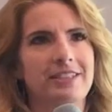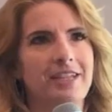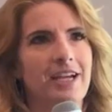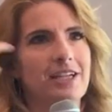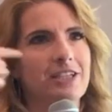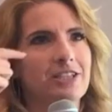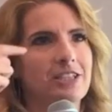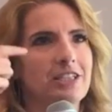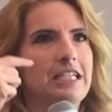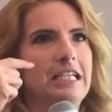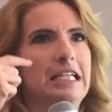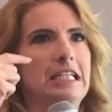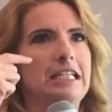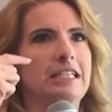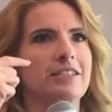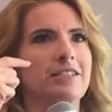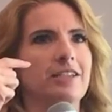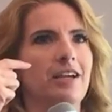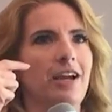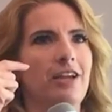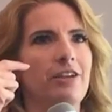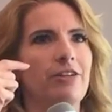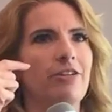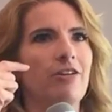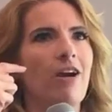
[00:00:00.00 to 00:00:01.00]
it's actually
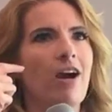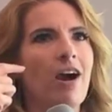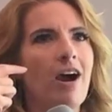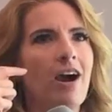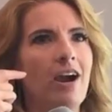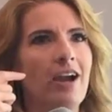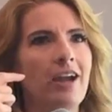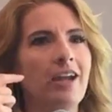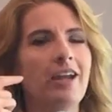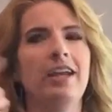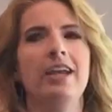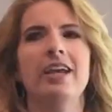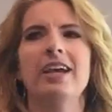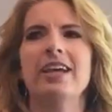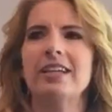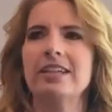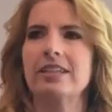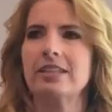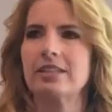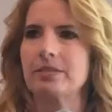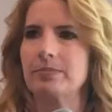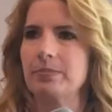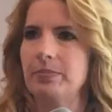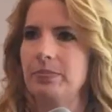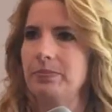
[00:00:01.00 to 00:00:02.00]
inside your eye, and
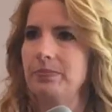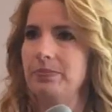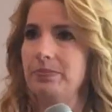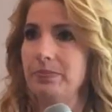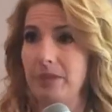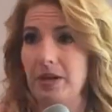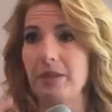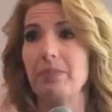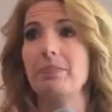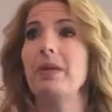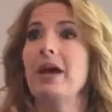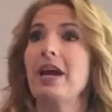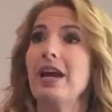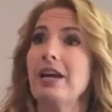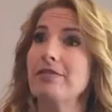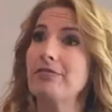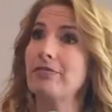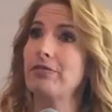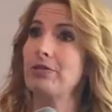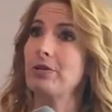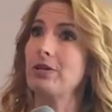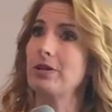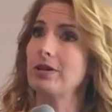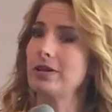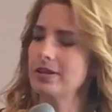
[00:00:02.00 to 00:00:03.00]
it's been paid
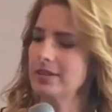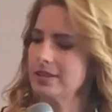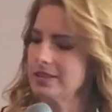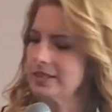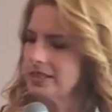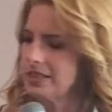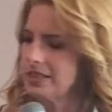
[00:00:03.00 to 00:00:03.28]
for in the